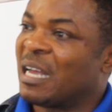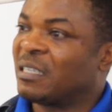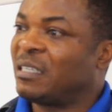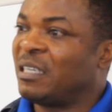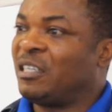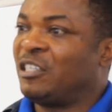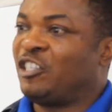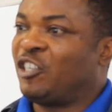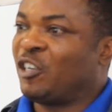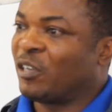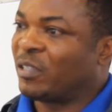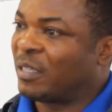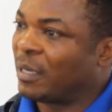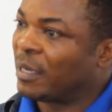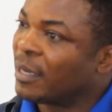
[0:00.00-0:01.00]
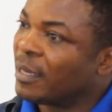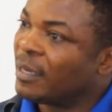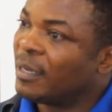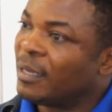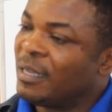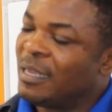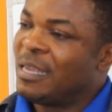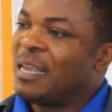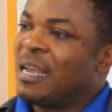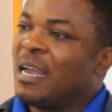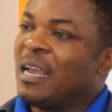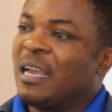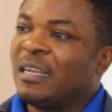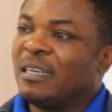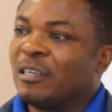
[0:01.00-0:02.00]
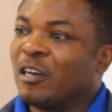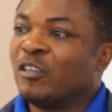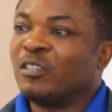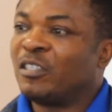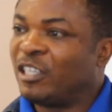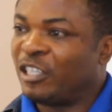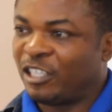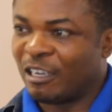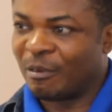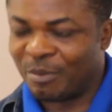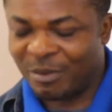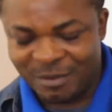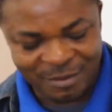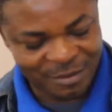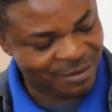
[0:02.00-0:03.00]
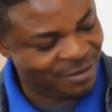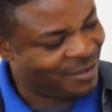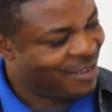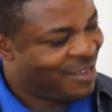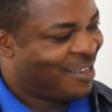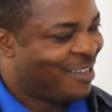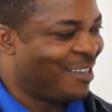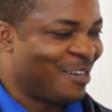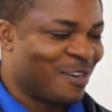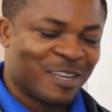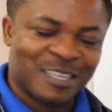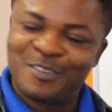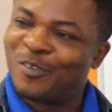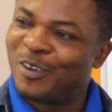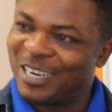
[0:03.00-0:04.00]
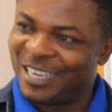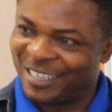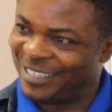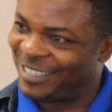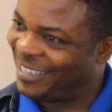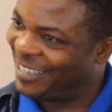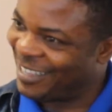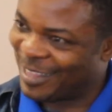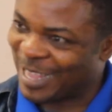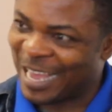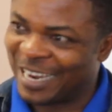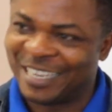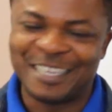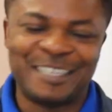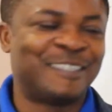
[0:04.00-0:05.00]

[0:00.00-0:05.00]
as idiotic and unteachable. As funny as that